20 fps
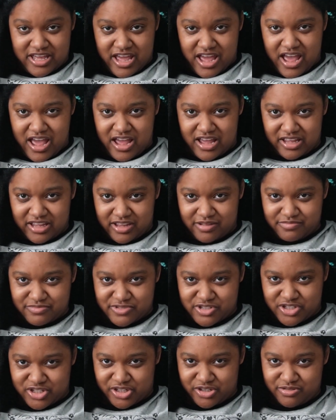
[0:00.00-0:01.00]
I am
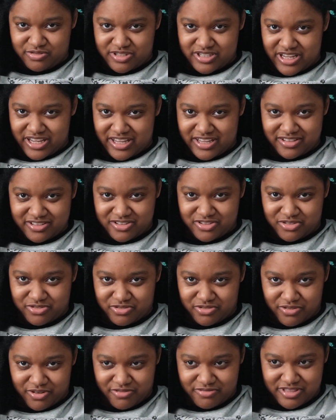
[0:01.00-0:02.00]
choosing to
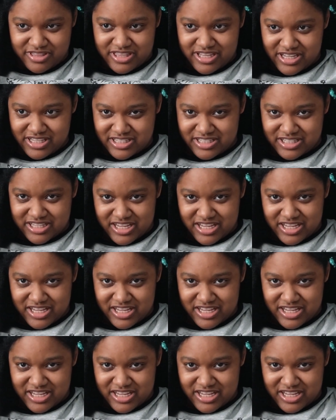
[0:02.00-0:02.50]
throw this